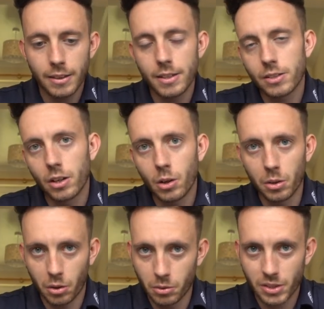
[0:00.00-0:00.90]
This guy
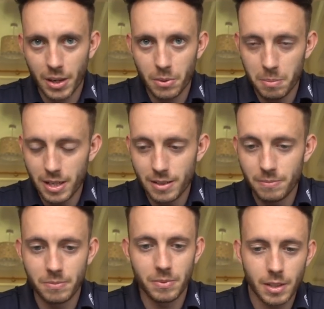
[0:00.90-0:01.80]
got in contact with me.
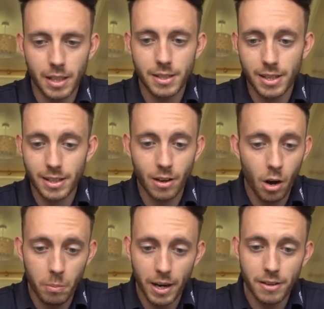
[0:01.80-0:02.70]
He said,
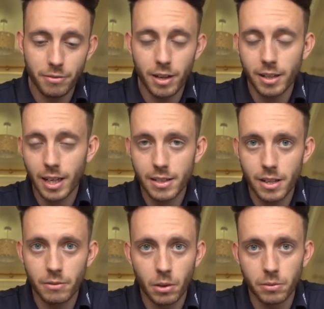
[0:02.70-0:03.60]
I'll pay for it, get
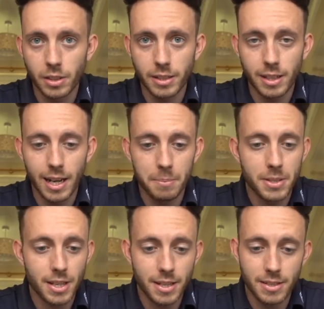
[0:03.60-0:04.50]
yourself Golf Data Lab,
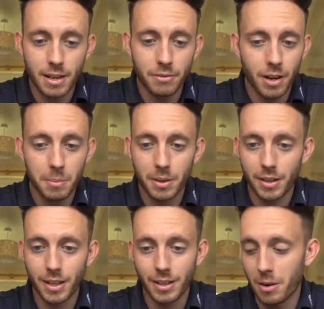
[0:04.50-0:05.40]
set yourself up.
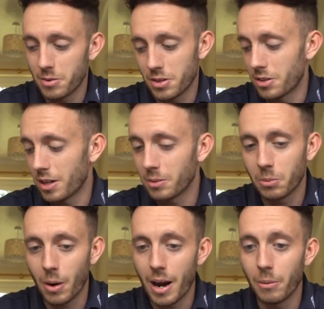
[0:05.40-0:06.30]
And I was just like,
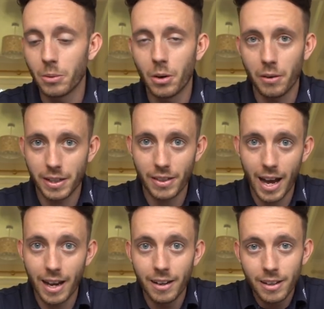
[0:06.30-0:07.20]
wow, not only
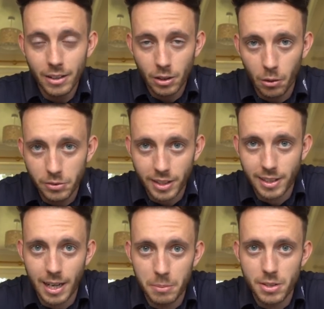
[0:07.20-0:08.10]
that, Golf
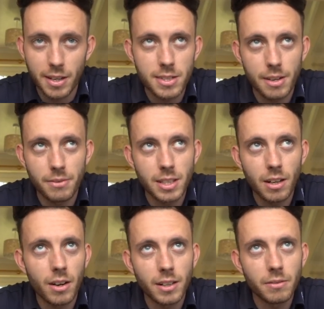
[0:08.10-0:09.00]
Data Lab was like
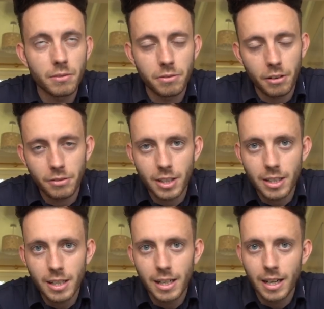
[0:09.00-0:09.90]

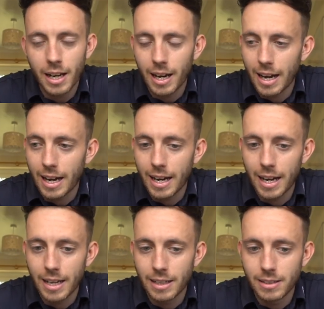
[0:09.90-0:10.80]
79.50
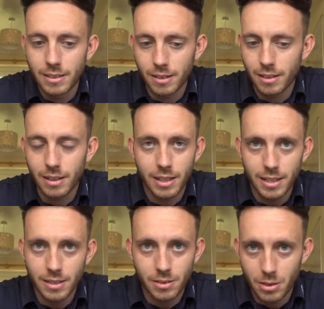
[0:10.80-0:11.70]
and
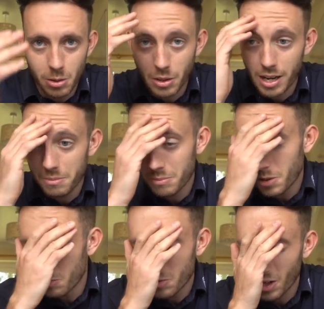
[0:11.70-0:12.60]
Lee, you gave,
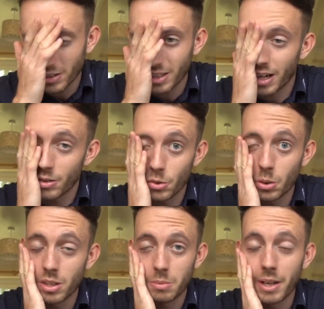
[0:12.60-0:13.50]
you chucked in 100
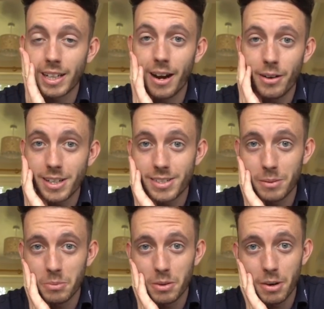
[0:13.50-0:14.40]
quid into my account and he
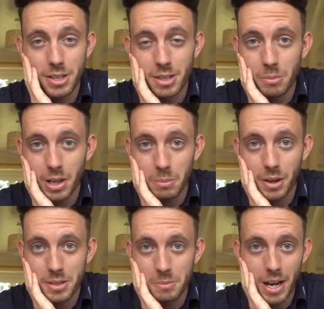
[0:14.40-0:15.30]
said, with the rest of the money,
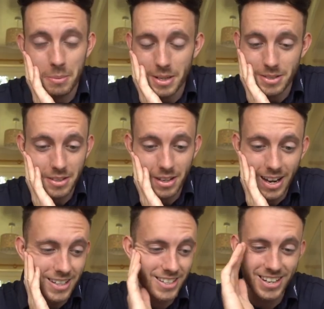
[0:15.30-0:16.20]
buy some nappies.
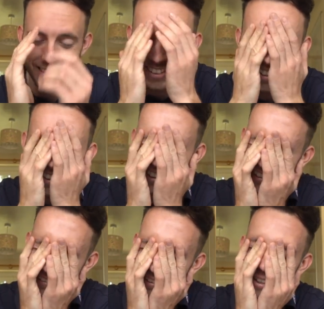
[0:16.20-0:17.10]
I just,
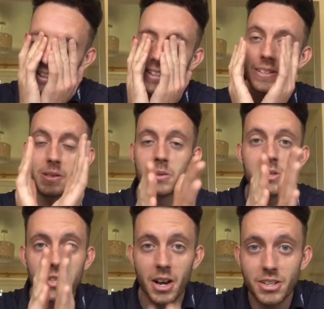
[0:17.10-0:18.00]
you're
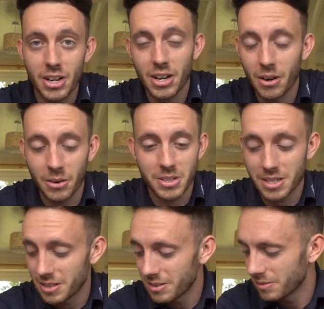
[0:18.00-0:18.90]
such,
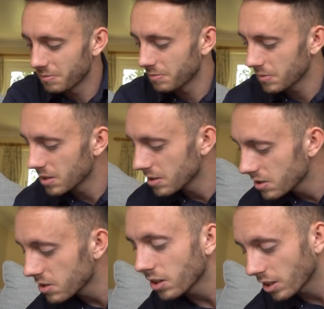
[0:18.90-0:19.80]
honestly,
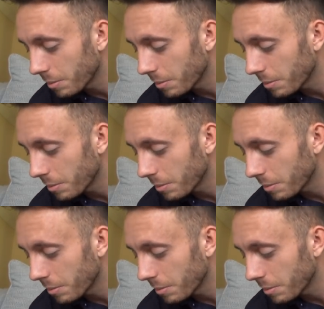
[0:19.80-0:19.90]
shut